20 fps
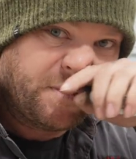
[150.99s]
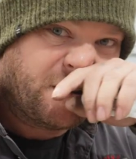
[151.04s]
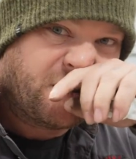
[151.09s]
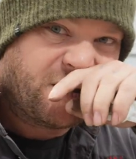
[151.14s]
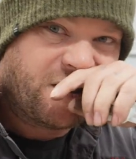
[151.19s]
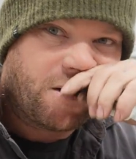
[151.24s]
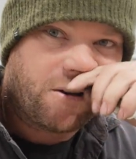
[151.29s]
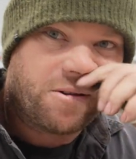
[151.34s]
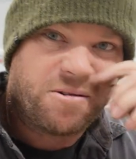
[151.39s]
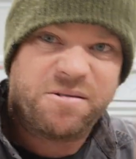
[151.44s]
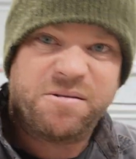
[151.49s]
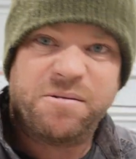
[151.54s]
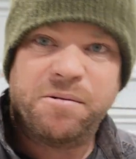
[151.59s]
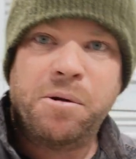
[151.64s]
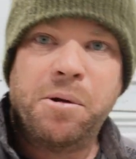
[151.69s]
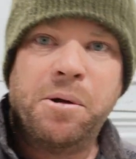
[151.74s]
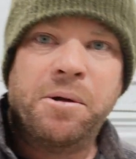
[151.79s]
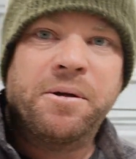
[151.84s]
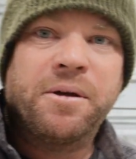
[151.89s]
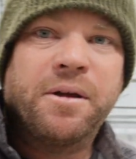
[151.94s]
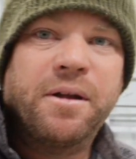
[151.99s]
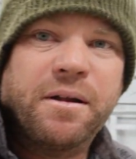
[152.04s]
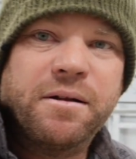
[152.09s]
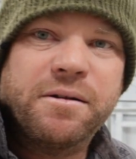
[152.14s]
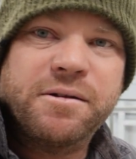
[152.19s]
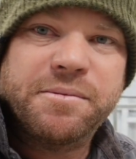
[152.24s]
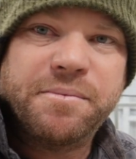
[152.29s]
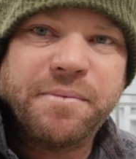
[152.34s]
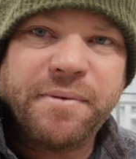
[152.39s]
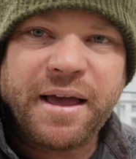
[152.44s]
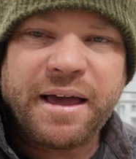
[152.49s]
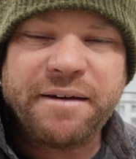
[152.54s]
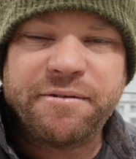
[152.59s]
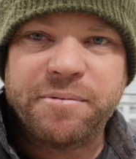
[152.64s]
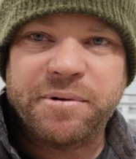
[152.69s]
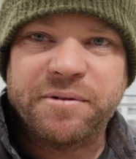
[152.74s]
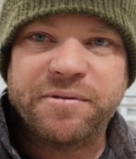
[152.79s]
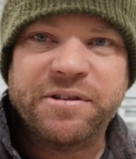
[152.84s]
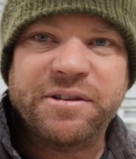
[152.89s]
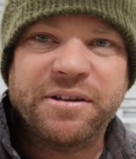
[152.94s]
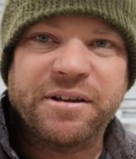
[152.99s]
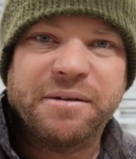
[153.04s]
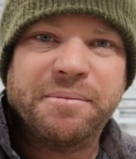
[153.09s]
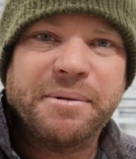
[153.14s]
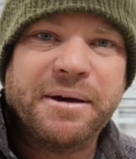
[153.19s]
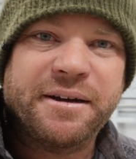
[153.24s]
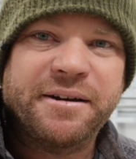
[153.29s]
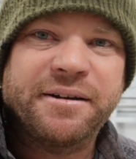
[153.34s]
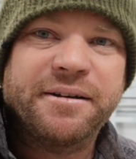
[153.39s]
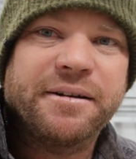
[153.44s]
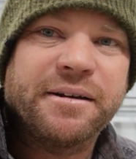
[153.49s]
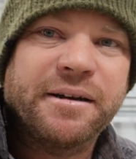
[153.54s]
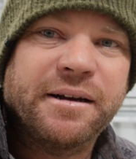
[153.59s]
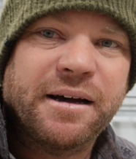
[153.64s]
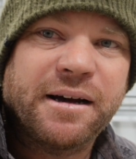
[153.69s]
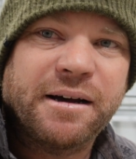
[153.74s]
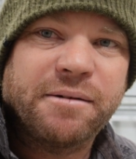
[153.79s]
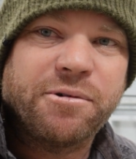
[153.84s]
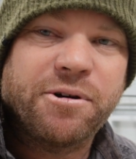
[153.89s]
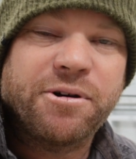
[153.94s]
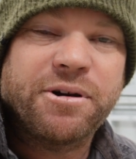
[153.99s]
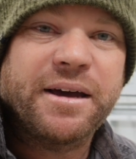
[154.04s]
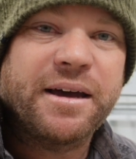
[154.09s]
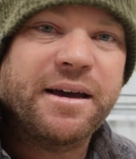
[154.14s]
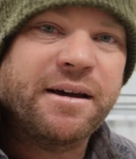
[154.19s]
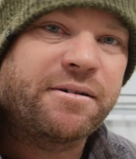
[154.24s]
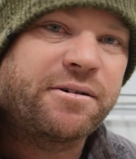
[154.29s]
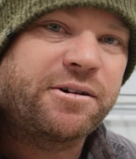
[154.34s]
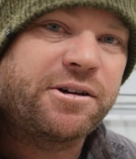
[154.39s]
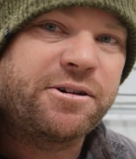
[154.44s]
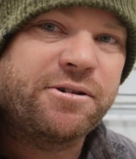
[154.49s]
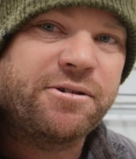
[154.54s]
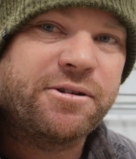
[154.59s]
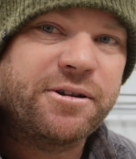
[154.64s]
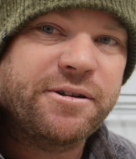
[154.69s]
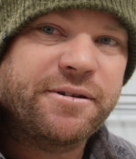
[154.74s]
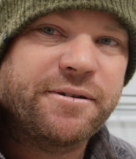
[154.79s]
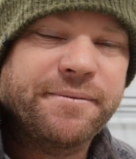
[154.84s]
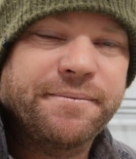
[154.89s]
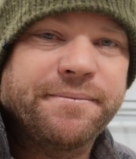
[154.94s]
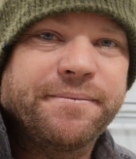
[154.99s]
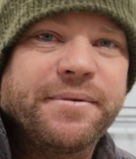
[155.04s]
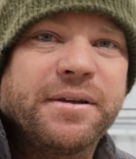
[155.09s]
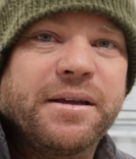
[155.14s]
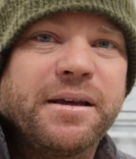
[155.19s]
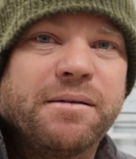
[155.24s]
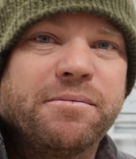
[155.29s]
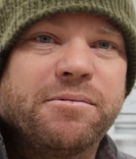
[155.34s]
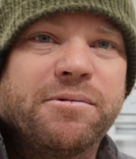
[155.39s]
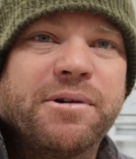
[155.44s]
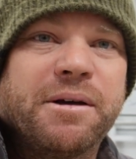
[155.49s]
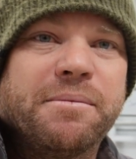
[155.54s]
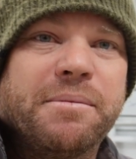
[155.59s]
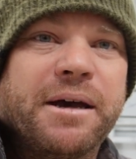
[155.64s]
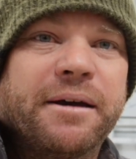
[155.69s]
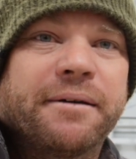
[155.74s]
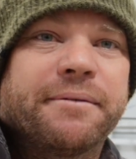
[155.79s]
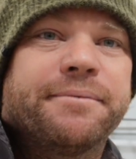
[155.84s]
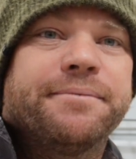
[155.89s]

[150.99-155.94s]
So let's have a bit of a think about it and work out how I'm going to do this, and we'll get back.